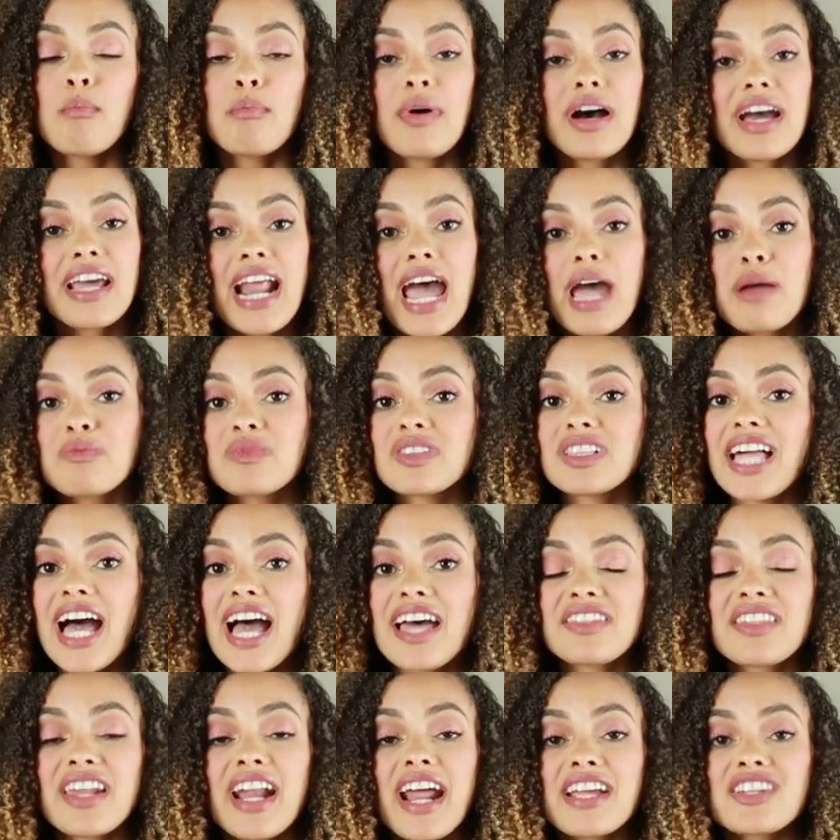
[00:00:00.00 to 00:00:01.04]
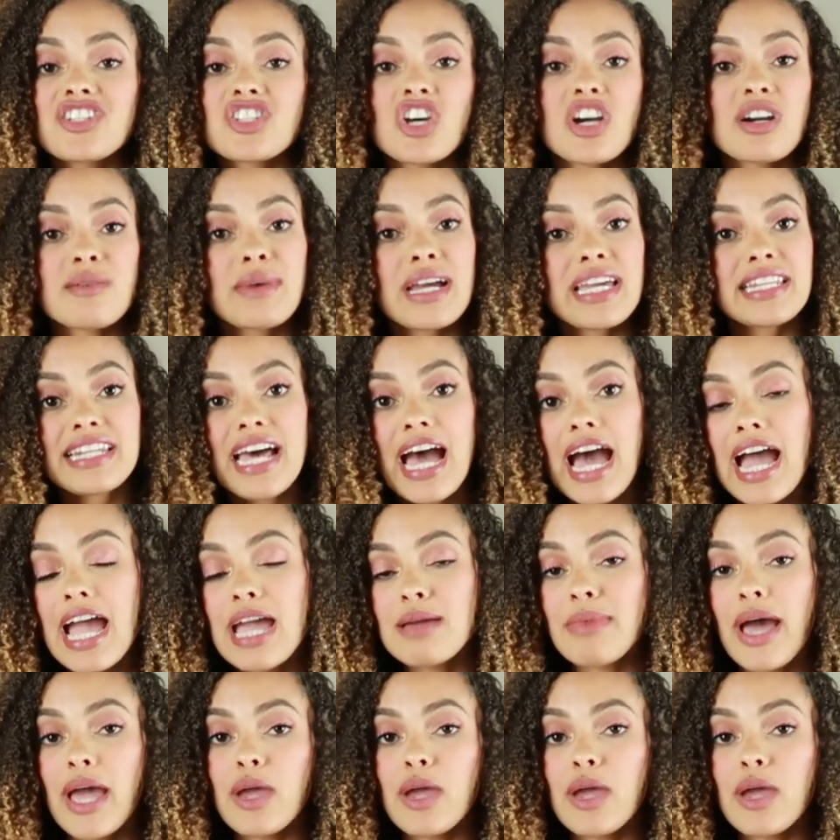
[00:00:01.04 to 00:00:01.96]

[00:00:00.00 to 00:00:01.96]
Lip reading: but I'm glad that I took my time.